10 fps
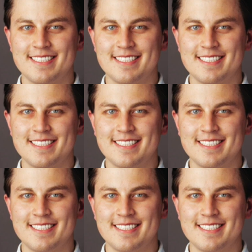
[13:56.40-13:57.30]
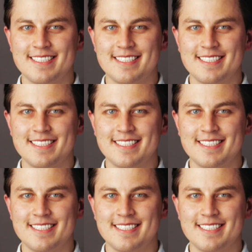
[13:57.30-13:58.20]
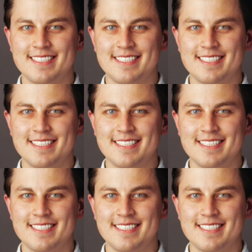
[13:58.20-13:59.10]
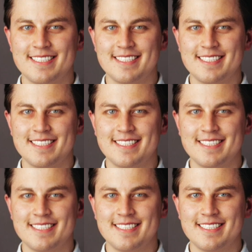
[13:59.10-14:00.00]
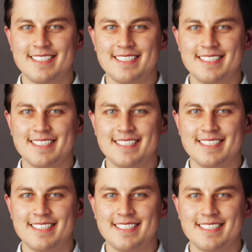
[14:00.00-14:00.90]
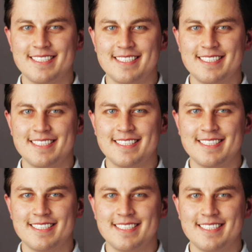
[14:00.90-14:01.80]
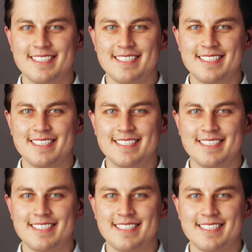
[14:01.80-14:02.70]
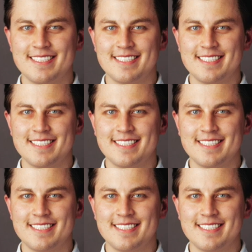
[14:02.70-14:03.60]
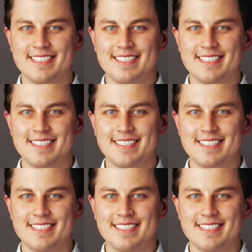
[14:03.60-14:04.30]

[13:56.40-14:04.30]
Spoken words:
[no speech]